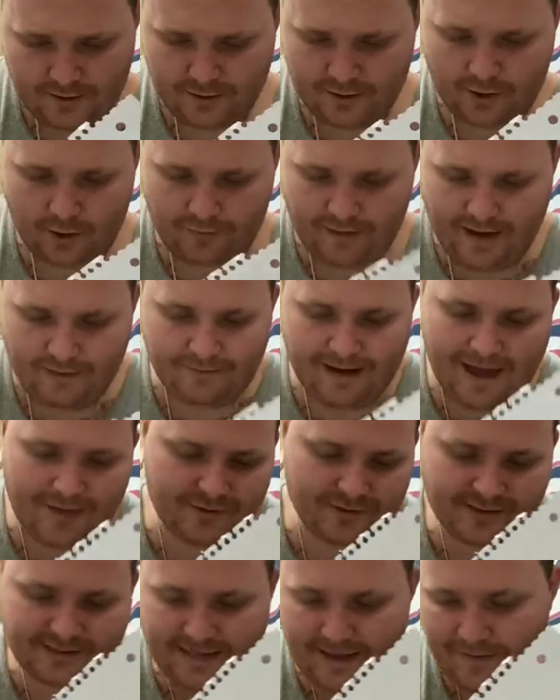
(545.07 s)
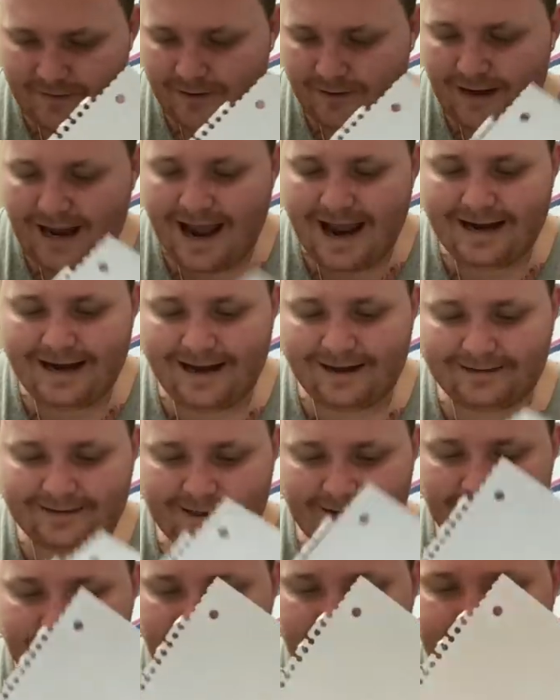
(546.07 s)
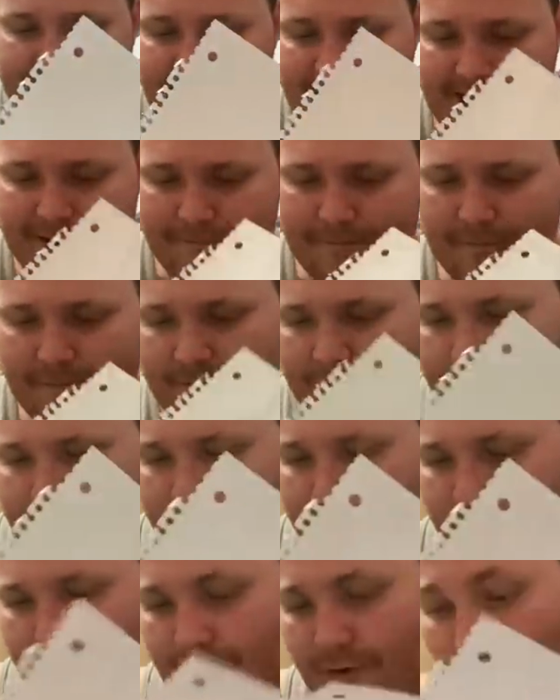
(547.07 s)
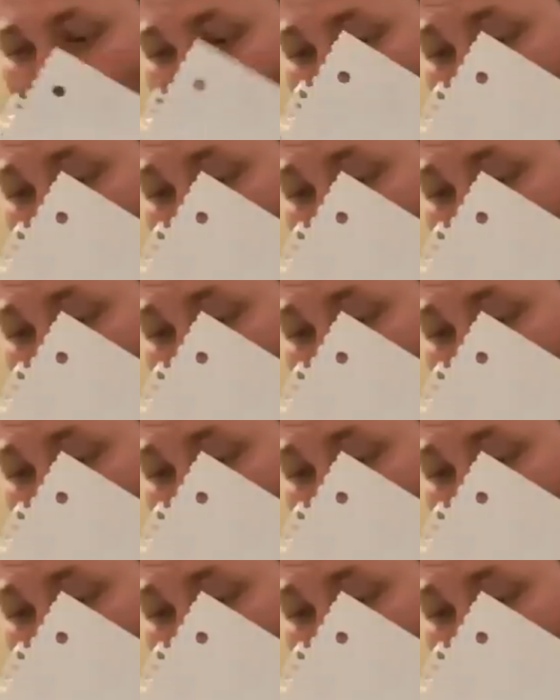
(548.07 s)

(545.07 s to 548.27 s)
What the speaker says: know, they rather send their line out there every time. You know, you